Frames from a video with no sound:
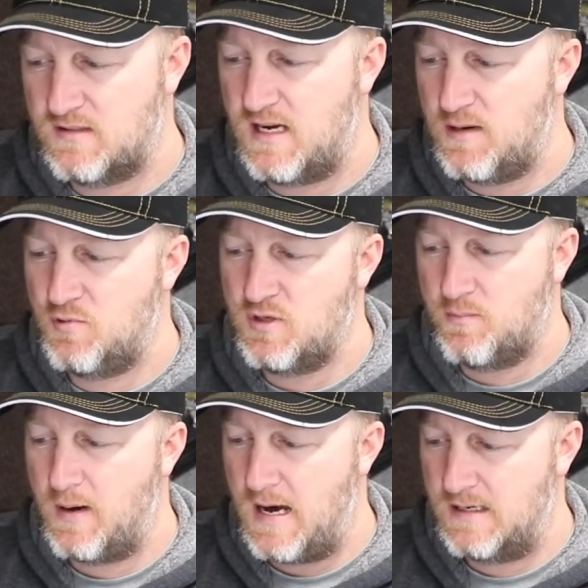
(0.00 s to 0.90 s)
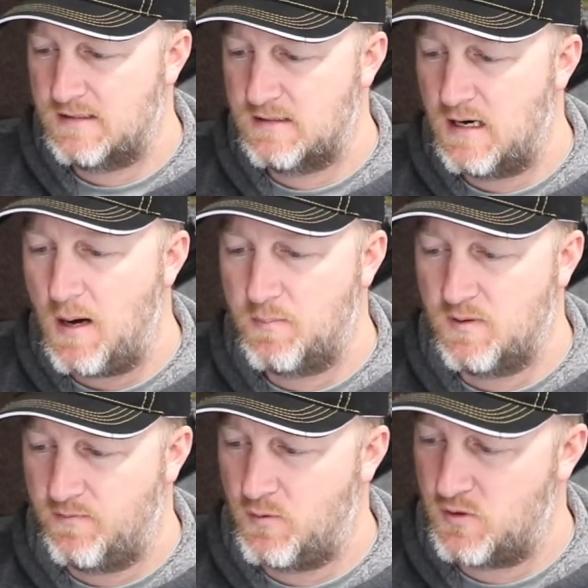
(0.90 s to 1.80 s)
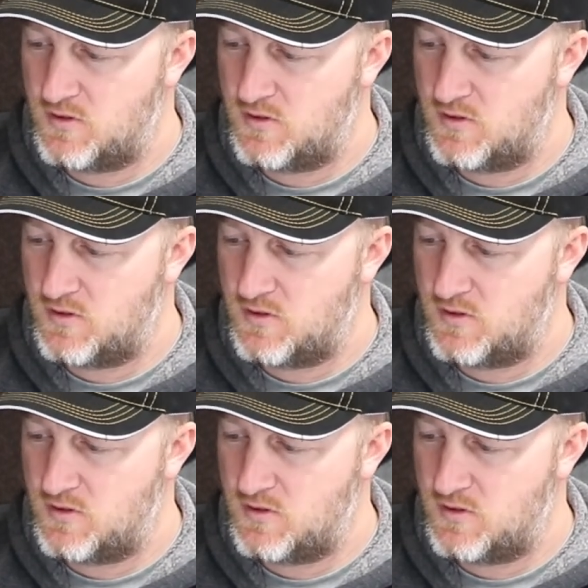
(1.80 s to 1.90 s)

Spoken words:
side imaging box up to full